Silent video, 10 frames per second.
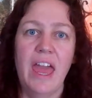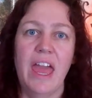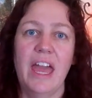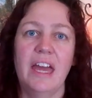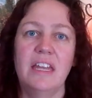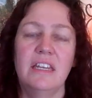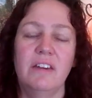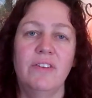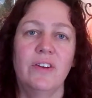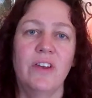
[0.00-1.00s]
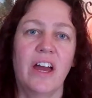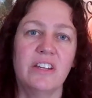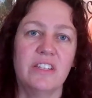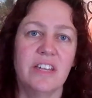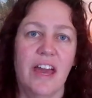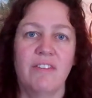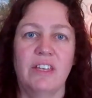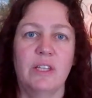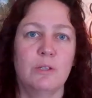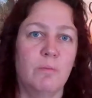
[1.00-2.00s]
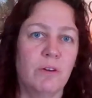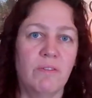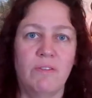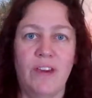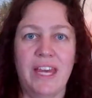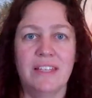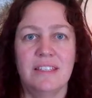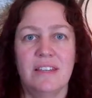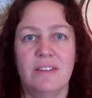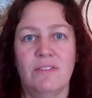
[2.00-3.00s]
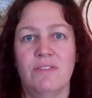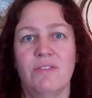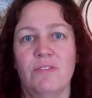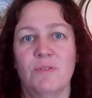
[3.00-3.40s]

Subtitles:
and if you're not just having this pervasive